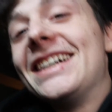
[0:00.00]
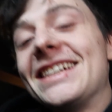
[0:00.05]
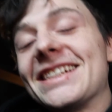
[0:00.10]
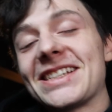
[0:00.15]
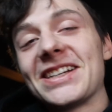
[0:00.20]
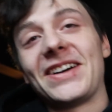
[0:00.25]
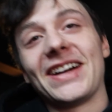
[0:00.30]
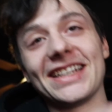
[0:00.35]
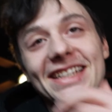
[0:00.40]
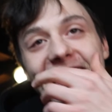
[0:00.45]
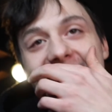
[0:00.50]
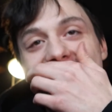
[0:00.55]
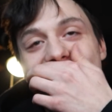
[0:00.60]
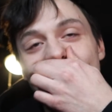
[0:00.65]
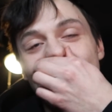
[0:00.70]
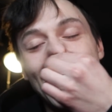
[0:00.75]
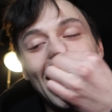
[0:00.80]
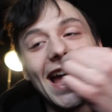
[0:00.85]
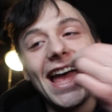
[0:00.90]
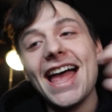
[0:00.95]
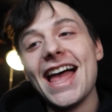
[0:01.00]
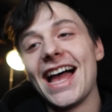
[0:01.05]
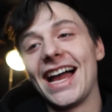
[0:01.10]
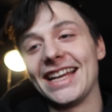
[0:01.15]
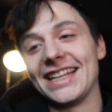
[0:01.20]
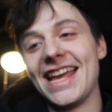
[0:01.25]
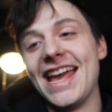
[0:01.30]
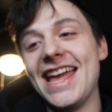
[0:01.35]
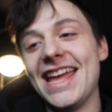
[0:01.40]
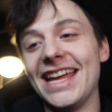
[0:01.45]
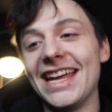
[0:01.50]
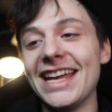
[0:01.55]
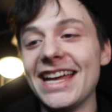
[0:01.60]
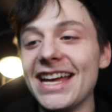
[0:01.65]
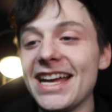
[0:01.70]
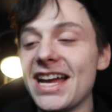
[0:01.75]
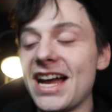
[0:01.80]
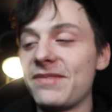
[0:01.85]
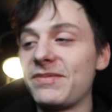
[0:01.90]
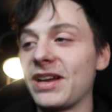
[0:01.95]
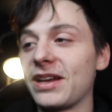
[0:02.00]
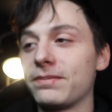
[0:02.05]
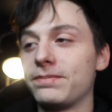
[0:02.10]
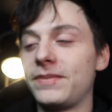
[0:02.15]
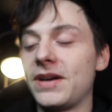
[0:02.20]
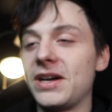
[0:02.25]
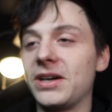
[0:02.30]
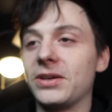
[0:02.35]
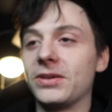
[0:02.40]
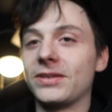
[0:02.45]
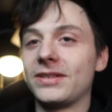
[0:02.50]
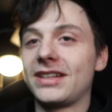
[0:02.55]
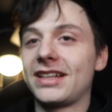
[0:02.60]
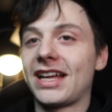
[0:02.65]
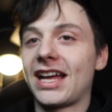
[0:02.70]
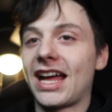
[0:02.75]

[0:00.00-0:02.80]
So I'm like, Bo,